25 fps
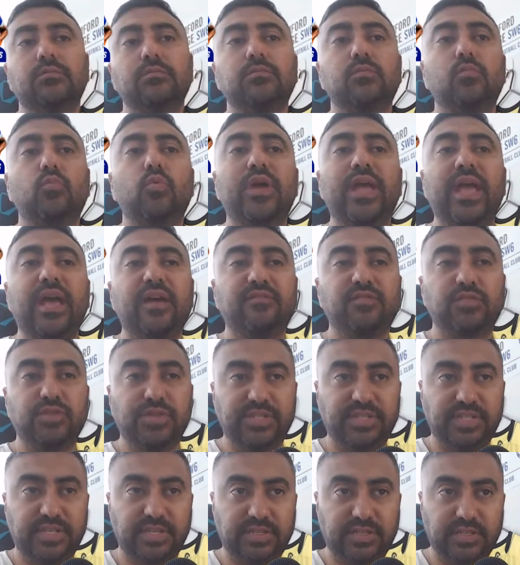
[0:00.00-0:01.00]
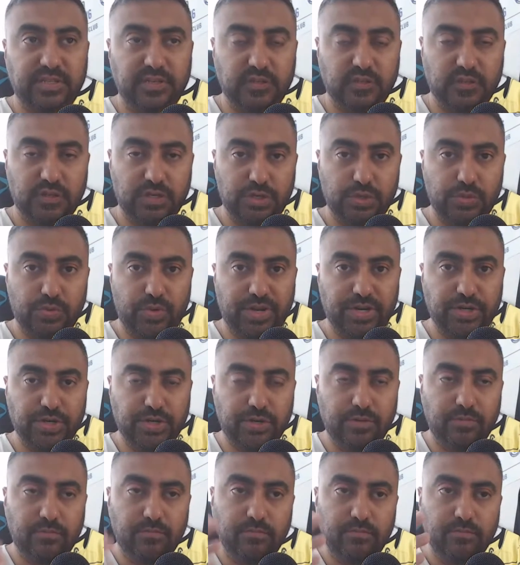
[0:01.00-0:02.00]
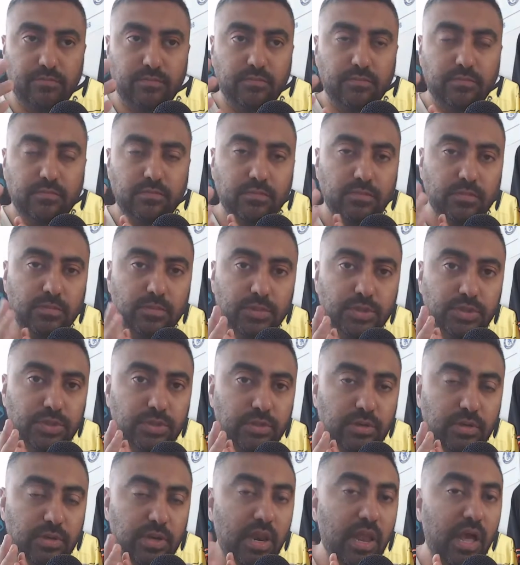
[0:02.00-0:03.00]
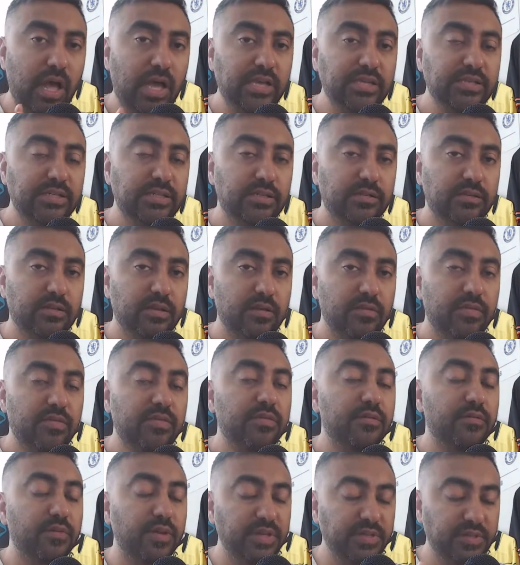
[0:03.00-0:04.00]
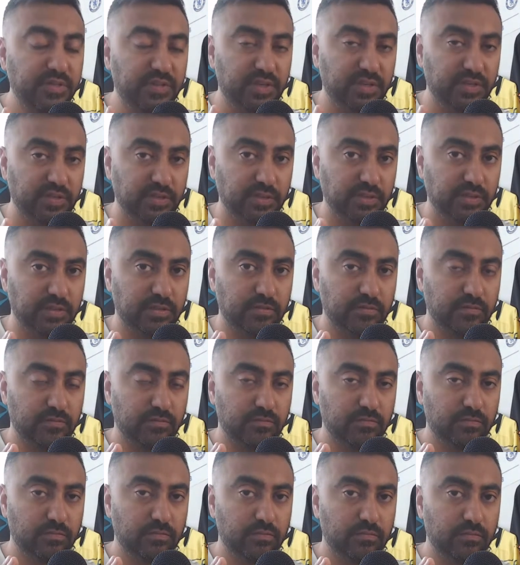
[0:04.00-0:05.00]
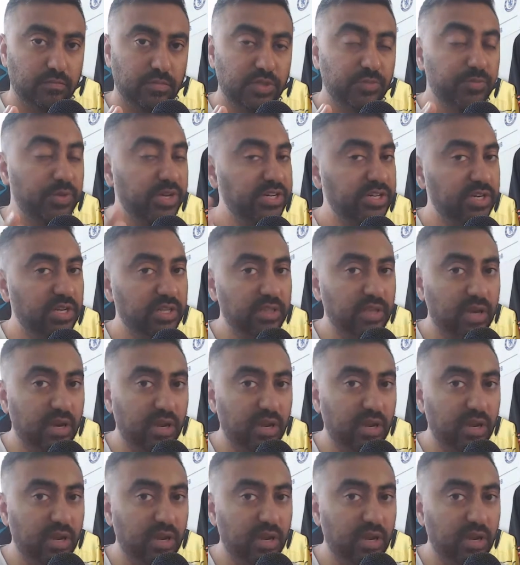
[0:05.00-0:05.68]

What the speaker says: we have to assess this situation. Last three seasons, especially the